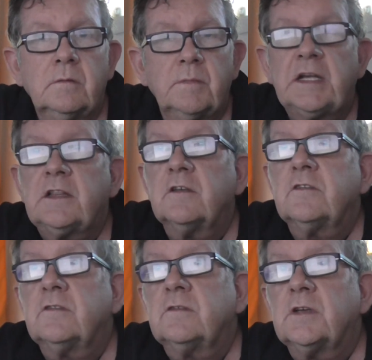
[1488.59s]
make
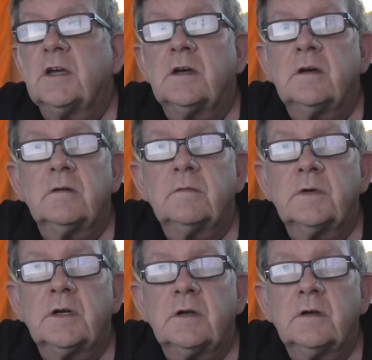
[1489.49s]
this
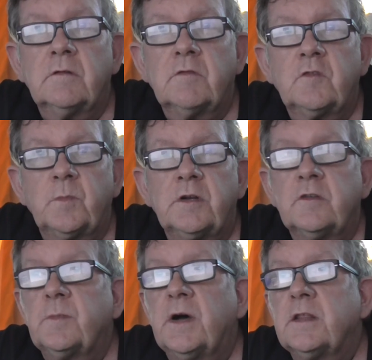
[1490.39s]

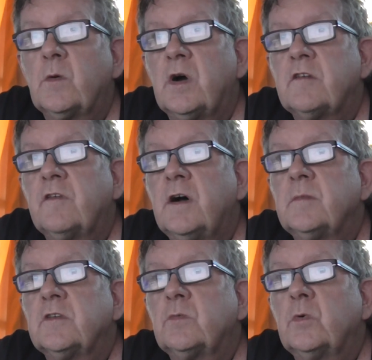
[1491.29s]
response by the white
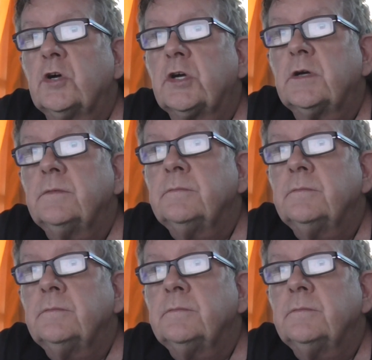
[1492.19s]
farmers work.